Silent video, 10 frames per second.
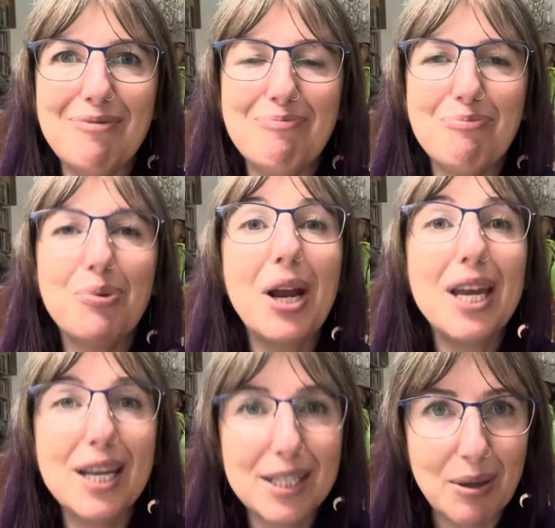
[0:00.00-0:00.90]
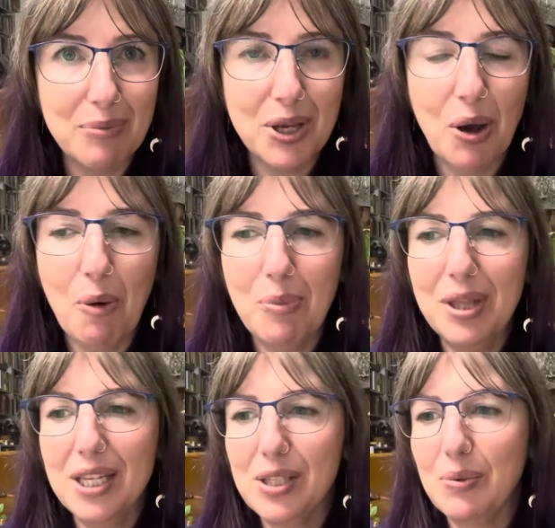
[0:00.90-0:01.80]
breaking something open
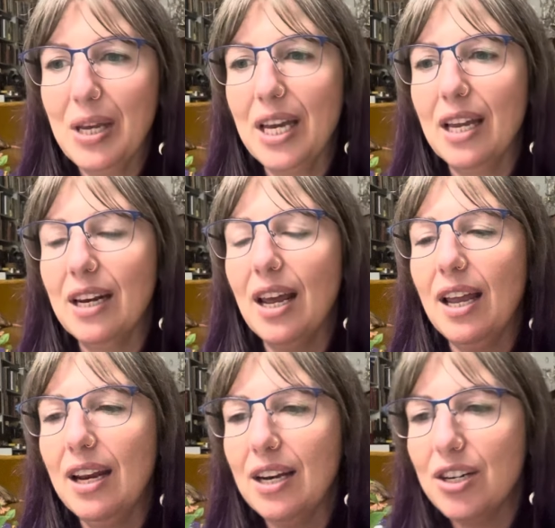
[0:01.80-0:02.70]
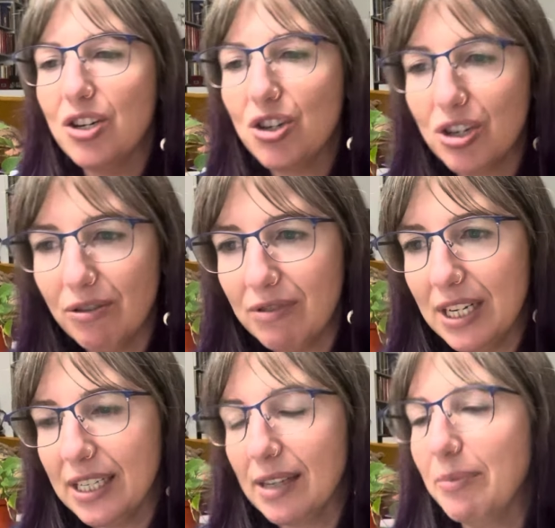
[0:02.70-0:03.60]
this week and
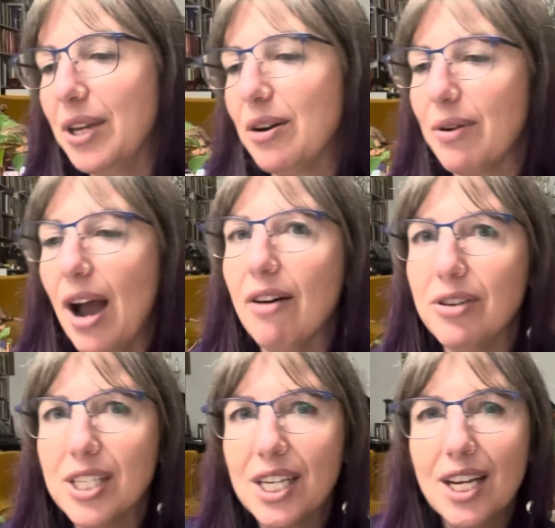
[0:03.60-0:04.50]
shifting something around